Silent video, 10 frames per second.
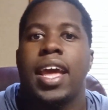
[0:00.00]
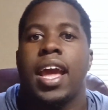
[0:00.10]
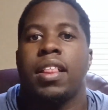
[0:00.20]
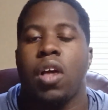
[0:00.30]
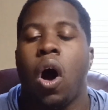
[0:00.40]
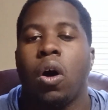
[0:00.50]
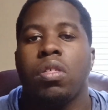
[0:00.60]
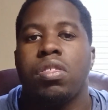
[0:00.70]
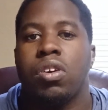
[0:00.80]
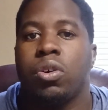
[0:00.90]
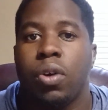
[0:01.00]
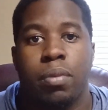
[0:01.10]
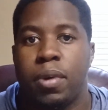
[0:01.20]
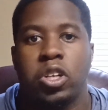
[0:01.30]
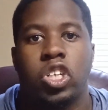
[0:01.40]
It's also
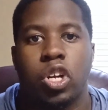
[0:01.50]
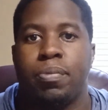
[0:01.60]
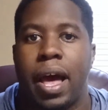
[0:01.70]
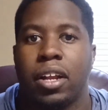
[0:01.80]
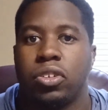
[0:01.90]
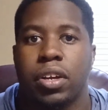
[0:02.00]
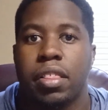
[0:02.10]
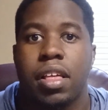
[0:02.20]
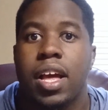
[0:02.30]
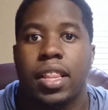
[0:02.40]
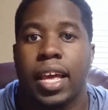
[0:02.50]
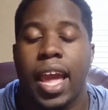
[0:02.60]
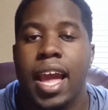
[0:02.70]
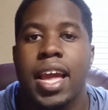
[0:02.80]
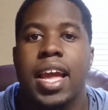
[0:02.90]
emotional boundaries. Like,
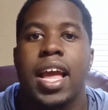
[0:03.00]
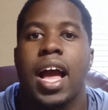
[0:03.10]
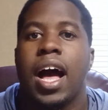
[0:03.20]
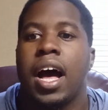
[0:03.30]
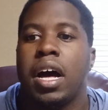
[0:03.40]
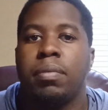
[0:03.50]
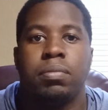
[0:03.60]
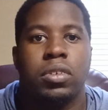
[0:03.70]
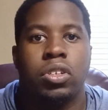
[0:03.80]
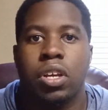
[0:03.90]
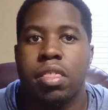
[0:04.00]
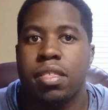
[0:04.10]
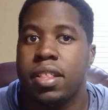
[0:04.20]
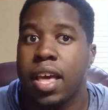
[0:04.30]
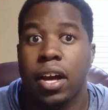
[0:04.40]
hey, um, just
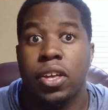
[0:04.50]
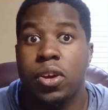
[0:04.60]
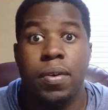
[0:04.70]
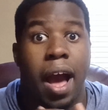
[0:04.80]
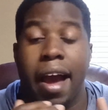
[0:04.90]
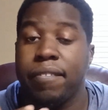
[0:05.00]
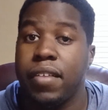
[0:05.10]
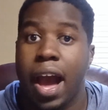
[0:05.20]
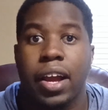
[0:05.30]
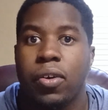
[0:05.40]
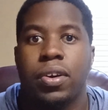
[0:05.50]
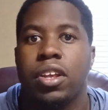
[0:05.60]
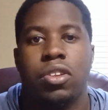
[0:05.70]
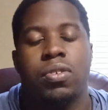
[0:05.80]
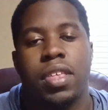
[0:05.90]
to tell you, I'm not going to
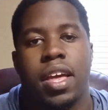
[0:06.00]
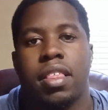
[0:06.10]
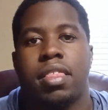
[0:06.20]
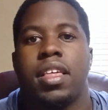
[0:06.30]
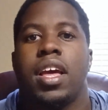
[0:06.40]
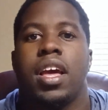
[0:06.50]
do this.